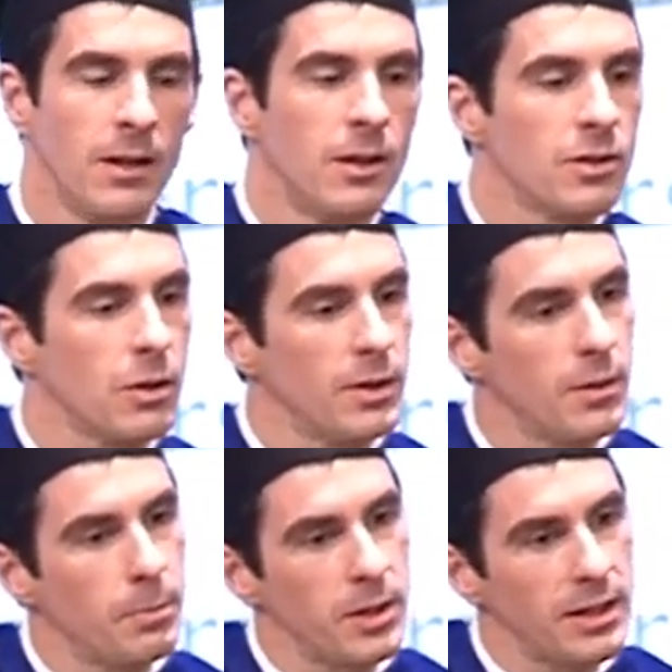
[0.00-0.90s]
So when you
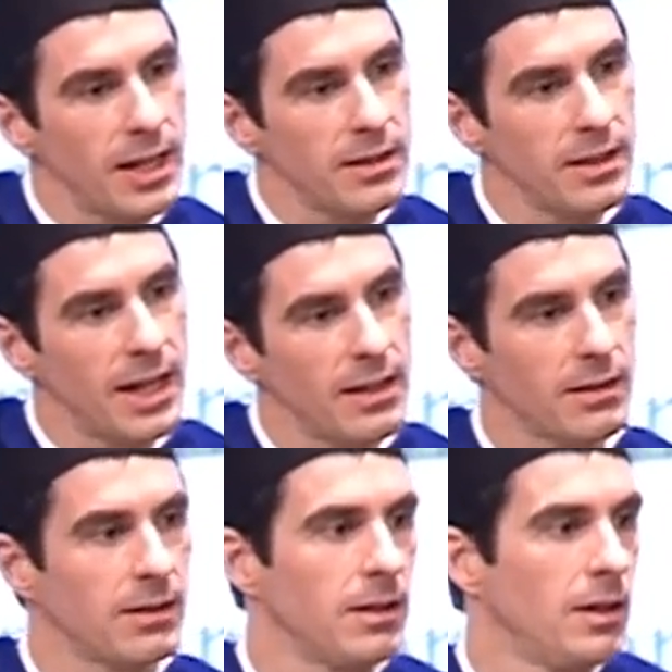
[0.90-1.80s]
put that
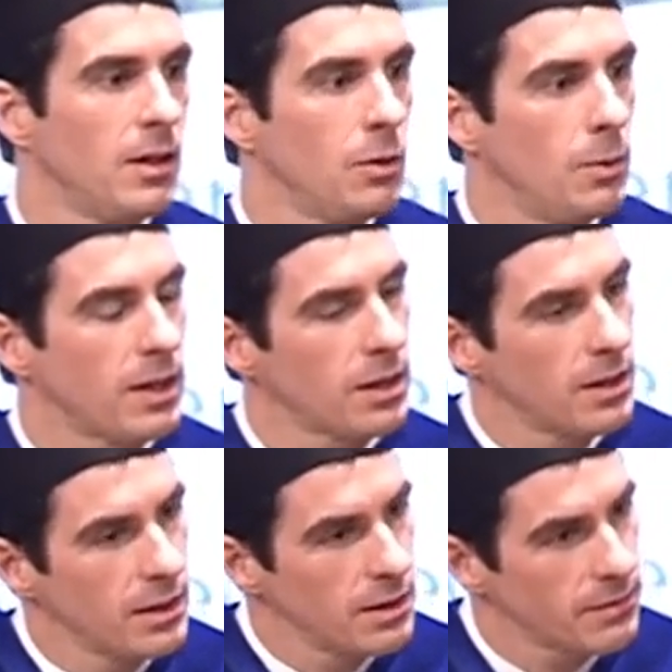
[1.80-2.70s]
together with
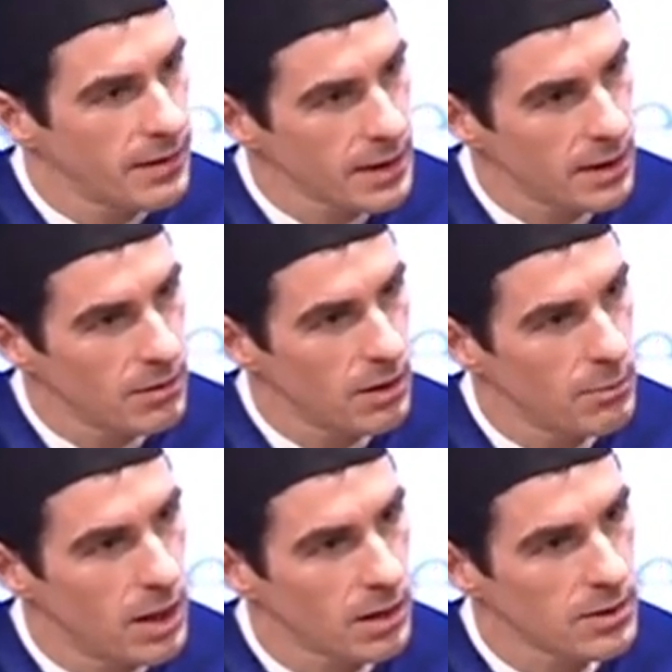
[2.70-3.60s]
the fact that all
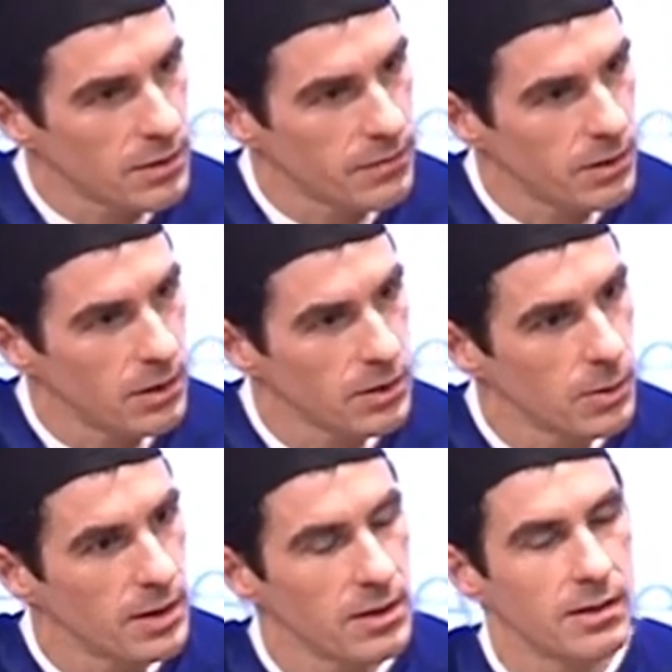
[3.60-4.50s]
models are false, what
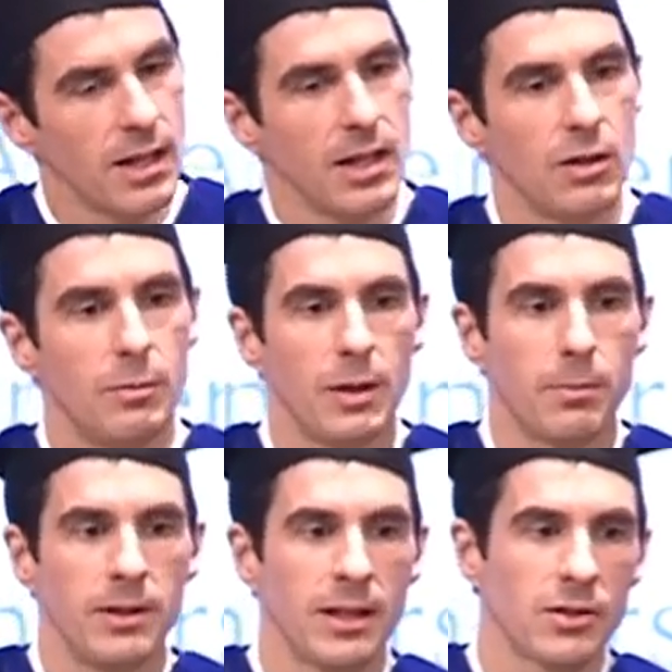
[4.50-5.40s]
does it tell you about
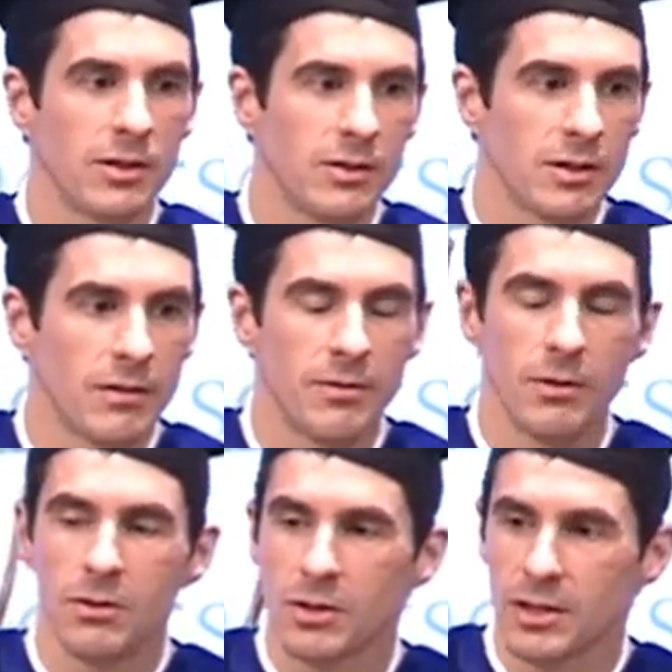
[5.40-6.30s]
predictions of
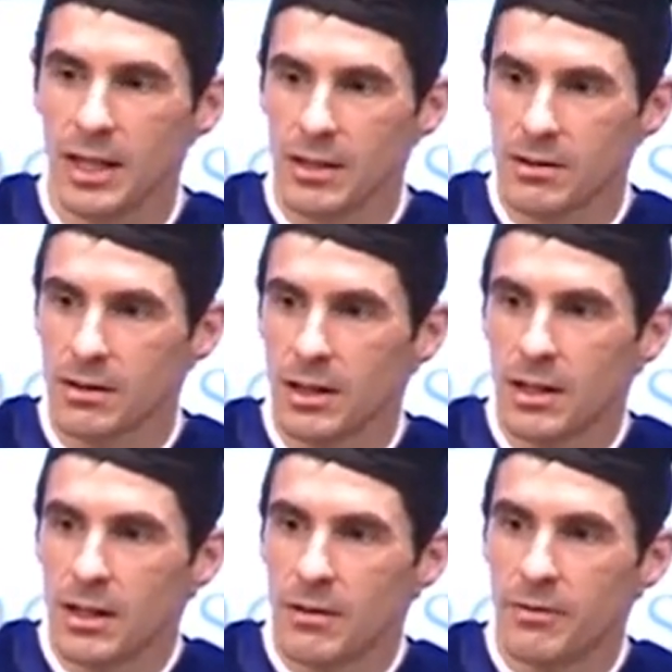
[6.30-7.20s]
future states
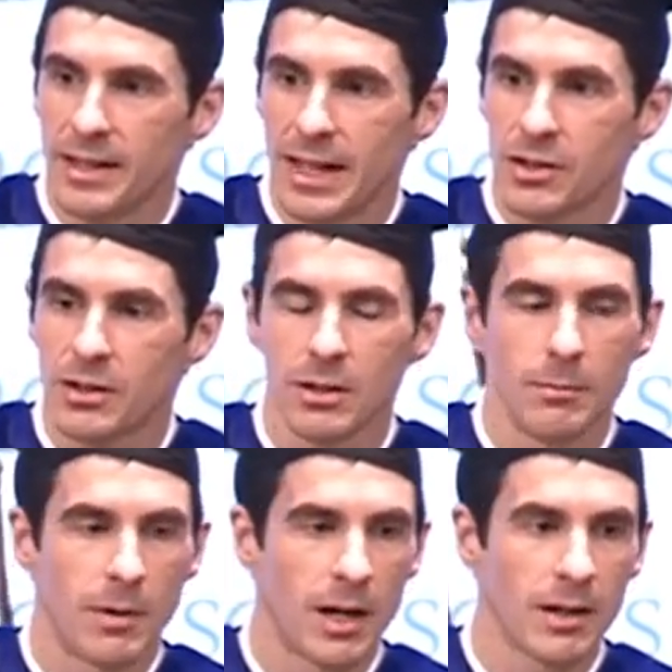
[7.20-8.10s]
of financial
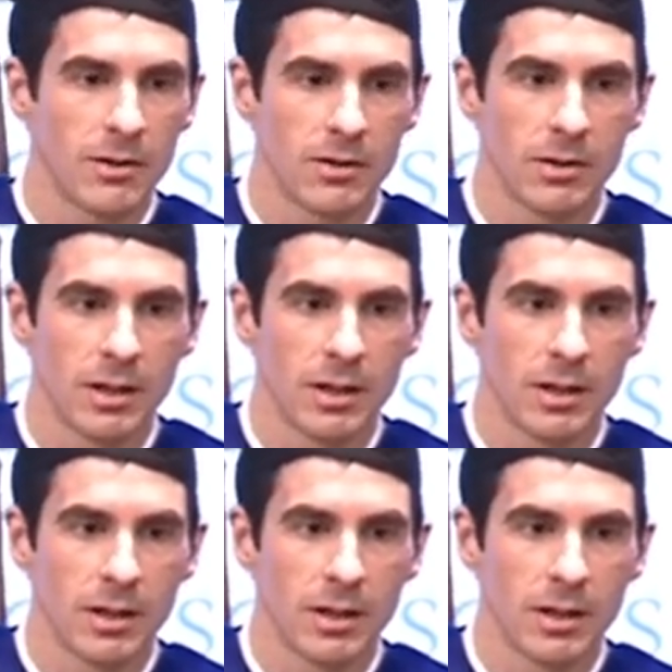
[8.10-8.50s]
markets?